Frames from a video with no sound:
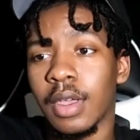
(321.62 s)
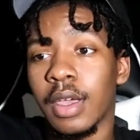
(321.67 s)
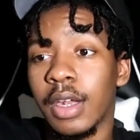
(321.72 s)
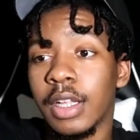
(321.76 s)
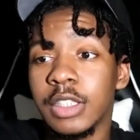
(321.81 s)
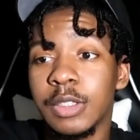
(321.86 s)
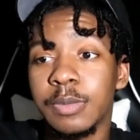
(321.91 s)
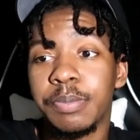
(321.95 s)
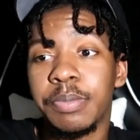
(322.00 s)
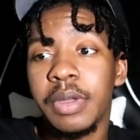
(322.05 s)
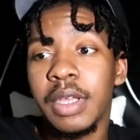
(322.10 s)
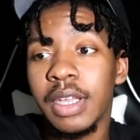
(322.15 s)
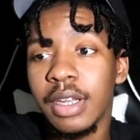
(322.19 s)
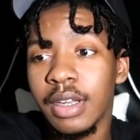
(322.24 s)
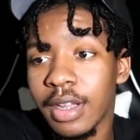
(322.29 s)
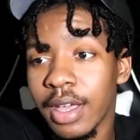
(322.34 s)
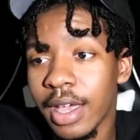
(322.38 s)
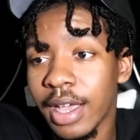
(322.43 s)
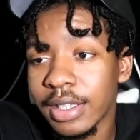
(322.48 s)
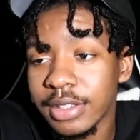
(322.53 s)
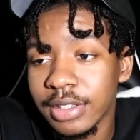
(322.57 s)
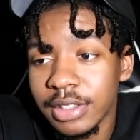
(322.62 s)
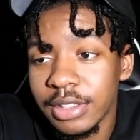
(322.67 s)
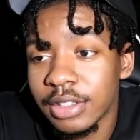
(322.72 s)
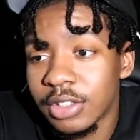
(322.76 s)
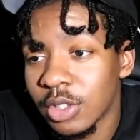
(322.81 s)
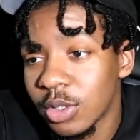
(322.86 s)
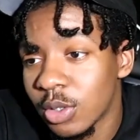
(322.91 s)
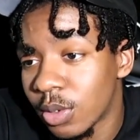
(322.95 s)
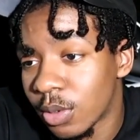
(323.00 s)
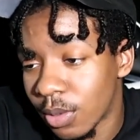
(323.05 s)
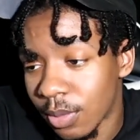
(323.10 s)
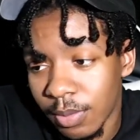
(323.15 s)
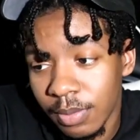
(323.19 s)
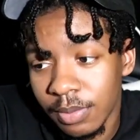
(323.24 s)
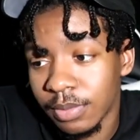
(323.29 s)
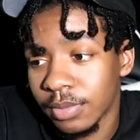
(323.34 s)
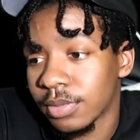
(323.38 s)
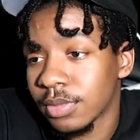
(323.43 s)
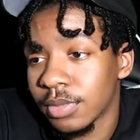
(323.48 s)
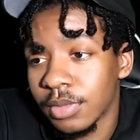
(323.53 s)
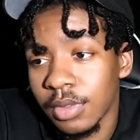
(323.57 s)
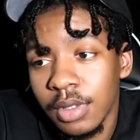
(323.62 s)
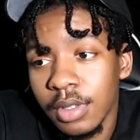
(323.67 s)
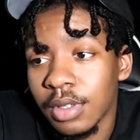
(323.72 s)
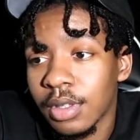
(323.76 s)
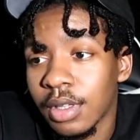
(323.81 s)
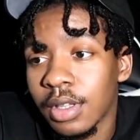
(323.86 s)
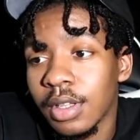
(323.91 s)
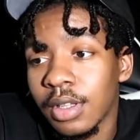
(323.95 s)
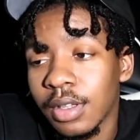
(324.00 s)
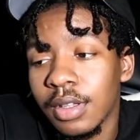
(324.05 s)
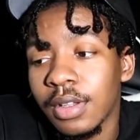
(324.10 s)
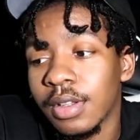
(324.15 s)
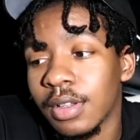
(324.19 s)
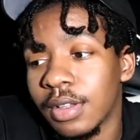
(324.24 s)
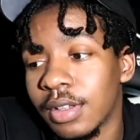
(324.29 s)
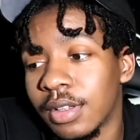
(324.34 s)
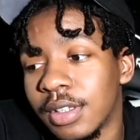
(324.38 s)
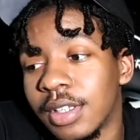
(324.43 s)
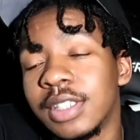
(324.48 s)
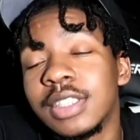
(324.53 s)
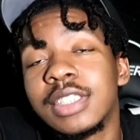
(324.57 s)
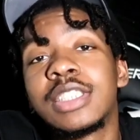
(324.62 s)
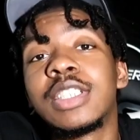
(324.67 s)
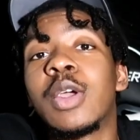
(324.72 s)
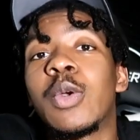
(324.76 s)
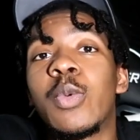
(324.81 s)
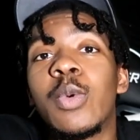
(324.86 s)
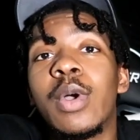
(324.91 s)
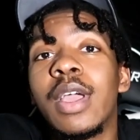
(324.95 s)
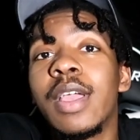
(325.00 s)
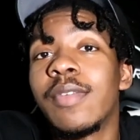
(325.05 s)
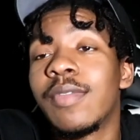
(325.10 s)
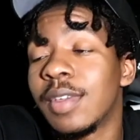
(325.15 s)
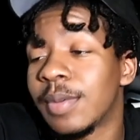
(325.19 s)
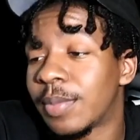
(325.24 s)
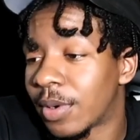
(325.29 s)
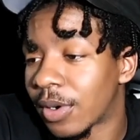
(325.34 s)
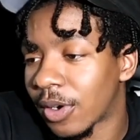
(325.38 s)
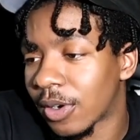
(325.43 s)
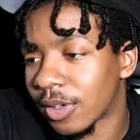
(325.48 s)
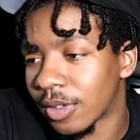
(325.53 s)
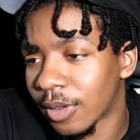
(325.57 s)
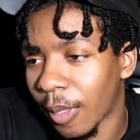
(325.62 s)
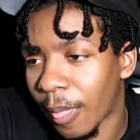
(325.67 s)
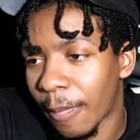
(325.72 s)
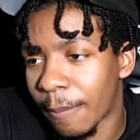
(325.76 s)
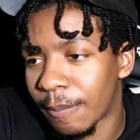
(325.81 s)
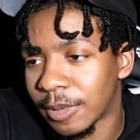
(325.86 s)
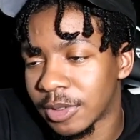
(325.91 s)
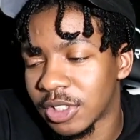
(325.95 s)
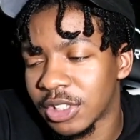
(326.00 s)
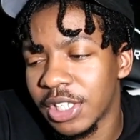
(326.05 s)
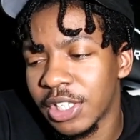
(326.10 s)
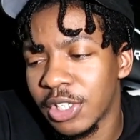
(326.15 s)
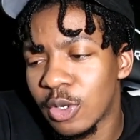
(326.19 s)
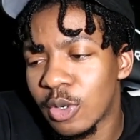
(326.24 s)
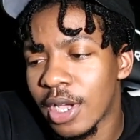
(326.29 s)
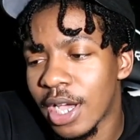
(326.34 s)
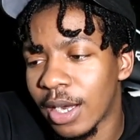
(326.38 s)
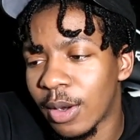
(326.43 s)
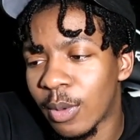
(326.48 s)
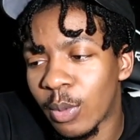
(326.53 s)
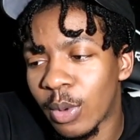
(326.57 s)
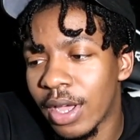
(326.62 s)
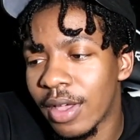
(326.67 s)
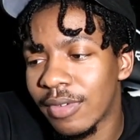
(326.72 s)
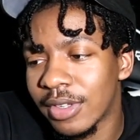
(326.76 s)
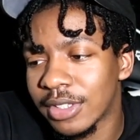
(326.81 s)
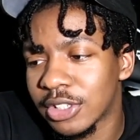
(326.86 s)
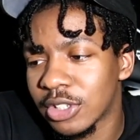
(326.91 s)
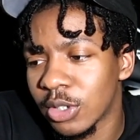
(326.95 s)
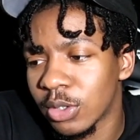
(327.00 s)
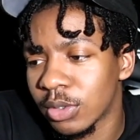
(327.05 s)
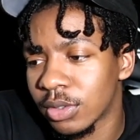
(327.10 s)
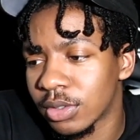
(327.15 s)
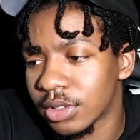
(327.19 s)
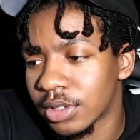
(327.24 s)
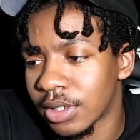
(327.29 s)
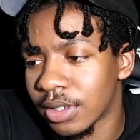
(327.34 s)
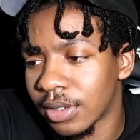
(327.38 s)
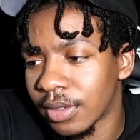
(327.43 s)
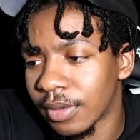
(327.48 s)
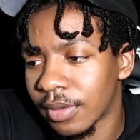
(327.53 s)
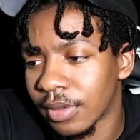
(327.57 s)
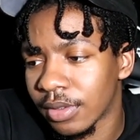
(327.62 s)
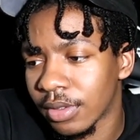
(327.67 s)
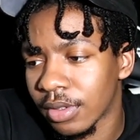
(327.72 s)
This beat nasty too. This shit wavy, bro. G, you got them wavy tunes though.